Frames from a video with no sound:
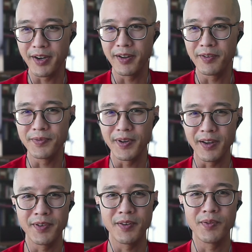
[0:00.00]

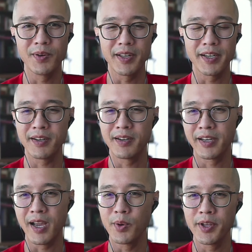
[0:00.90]
I've ever like
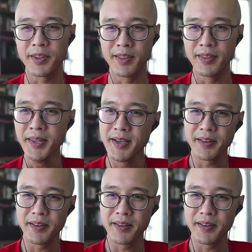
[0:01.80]
hung out with and